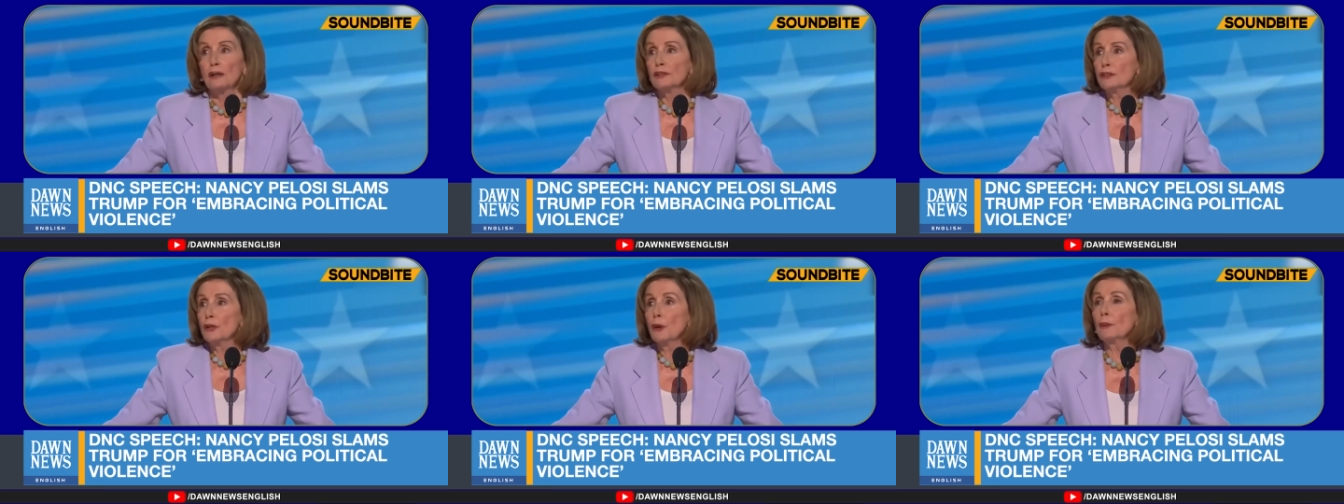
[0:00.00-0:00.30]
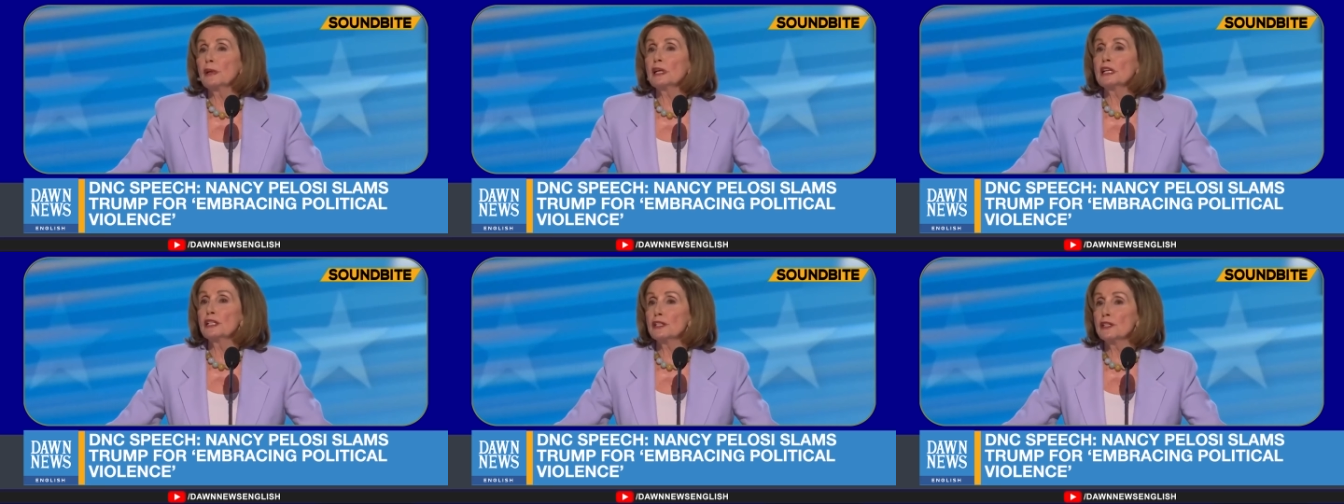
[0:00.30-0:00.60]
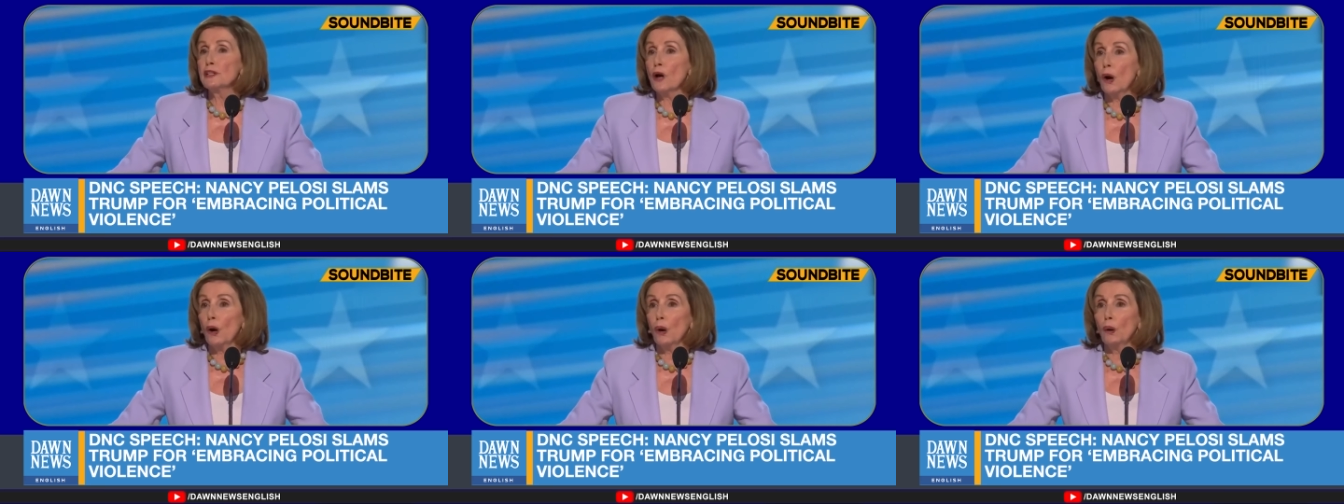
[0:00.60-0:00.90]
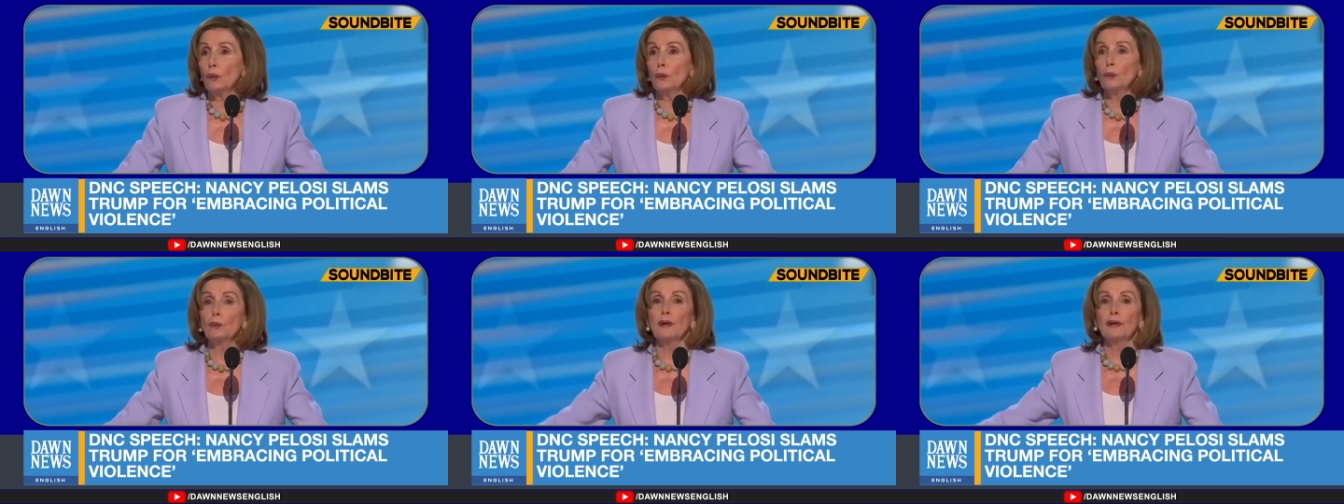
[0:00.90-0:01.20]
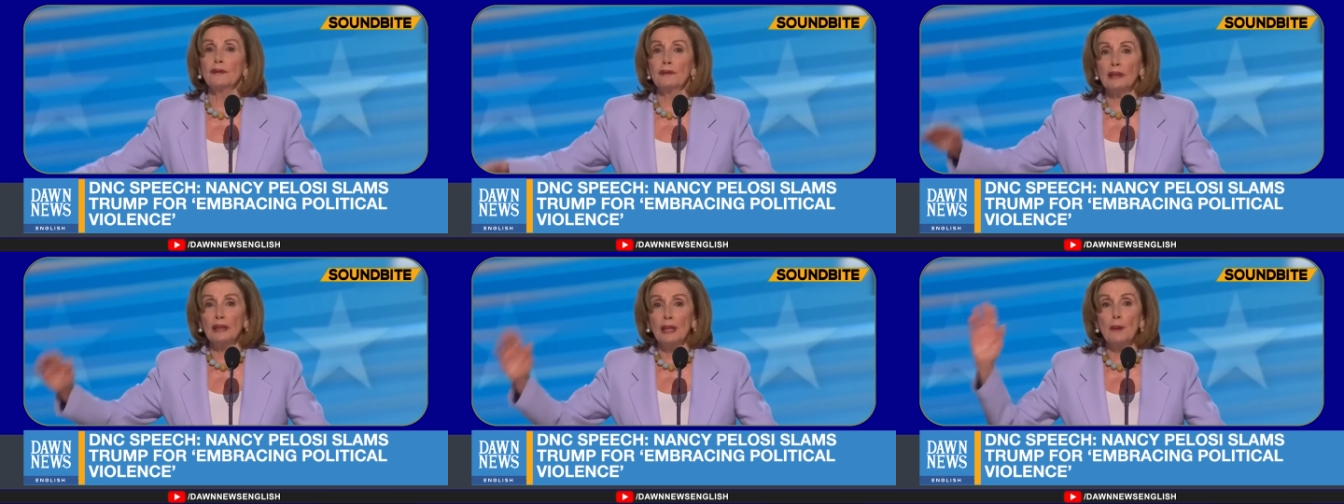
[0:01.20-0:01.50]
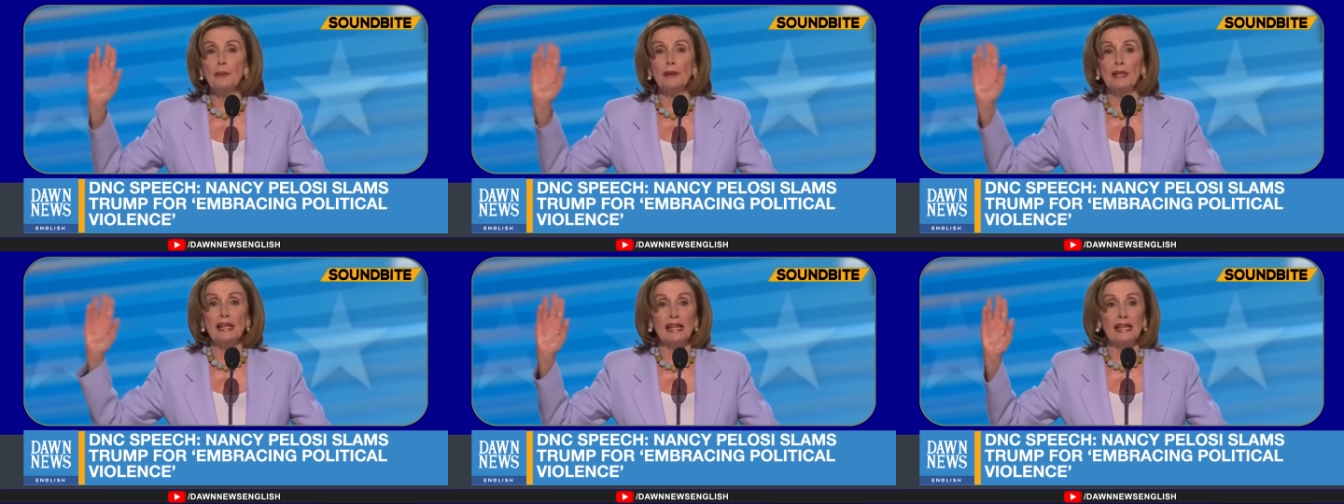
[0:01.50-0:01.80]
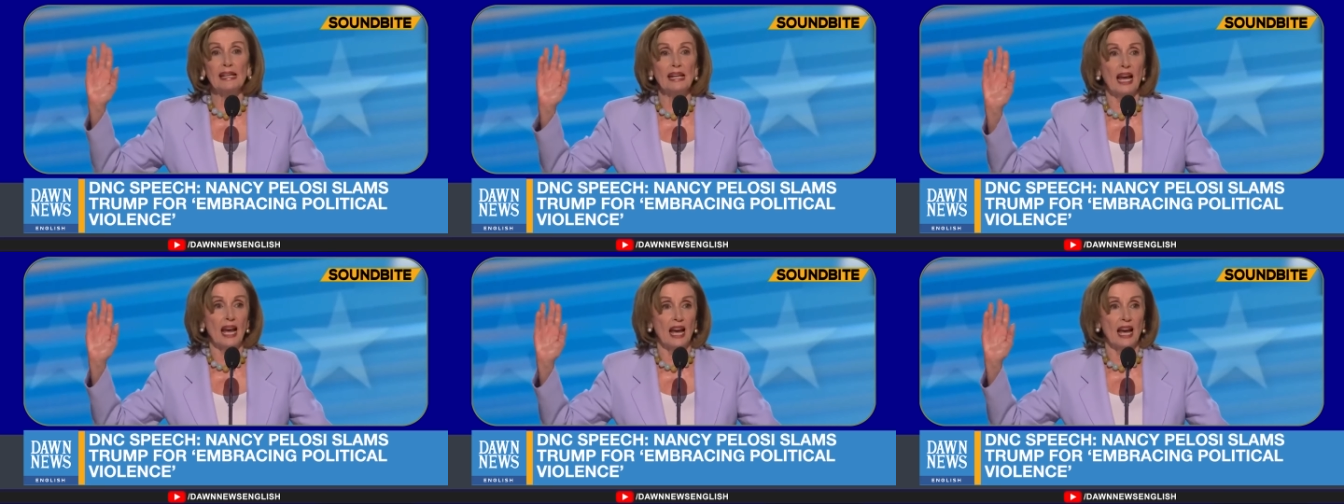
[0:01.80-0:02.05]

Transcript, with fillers: doing so with liberty